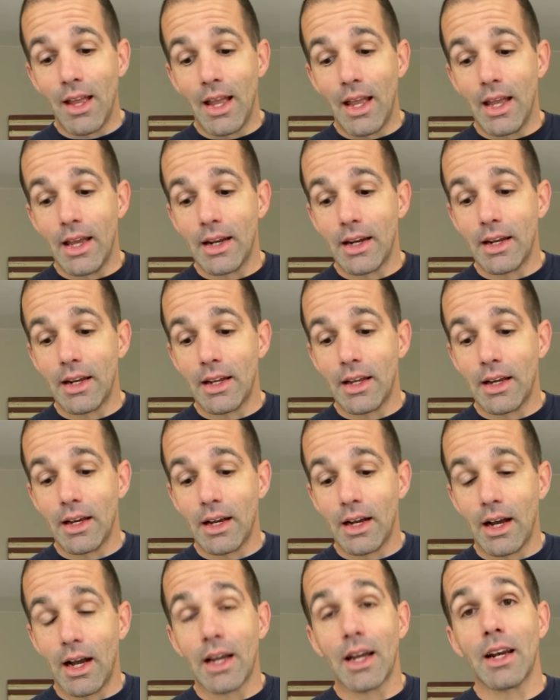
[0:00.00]
And
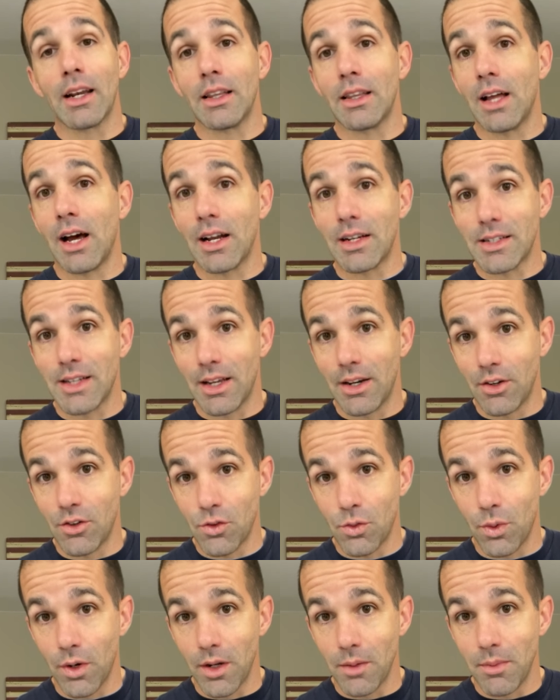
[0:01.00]
I got a lot done in
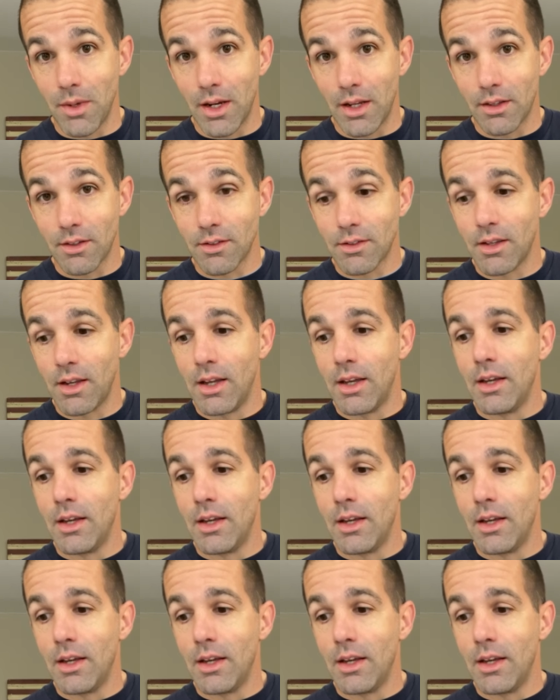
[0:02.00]
20 minutes.